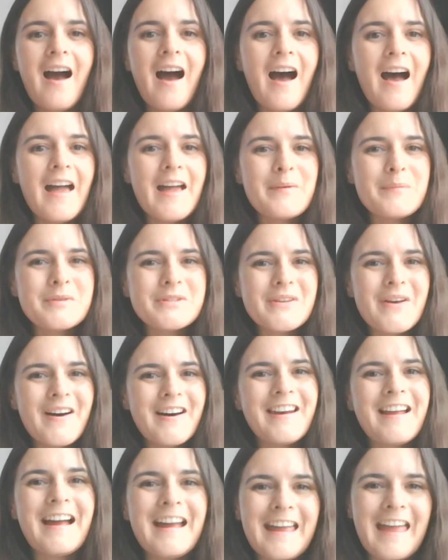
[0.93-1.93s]
Hi
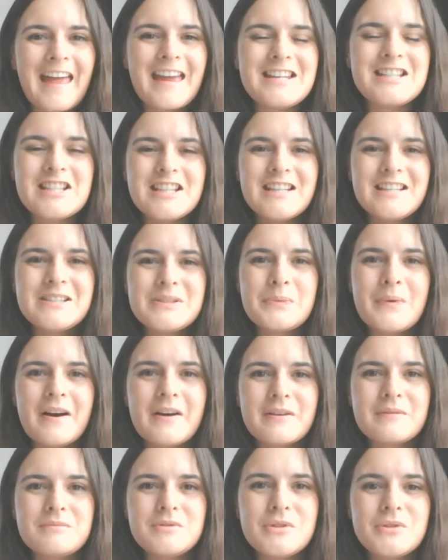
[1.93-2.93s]
Amazon, hi Ganges,
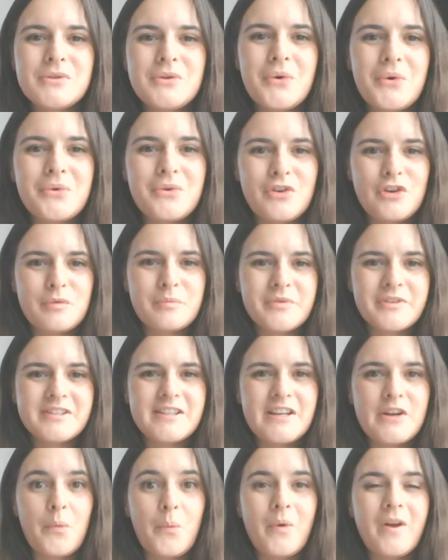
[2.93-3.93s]
welcome to your
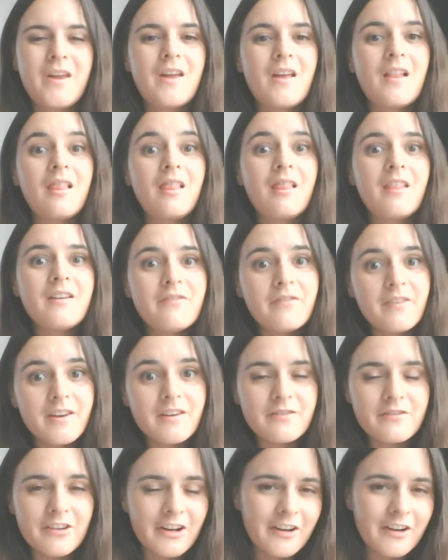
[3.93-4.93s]
Numeracy week
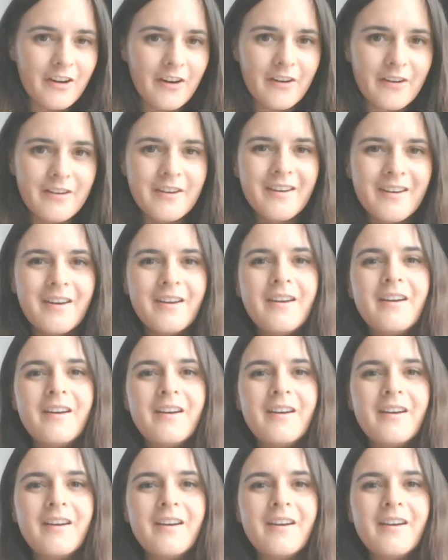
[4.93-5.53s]
11 video.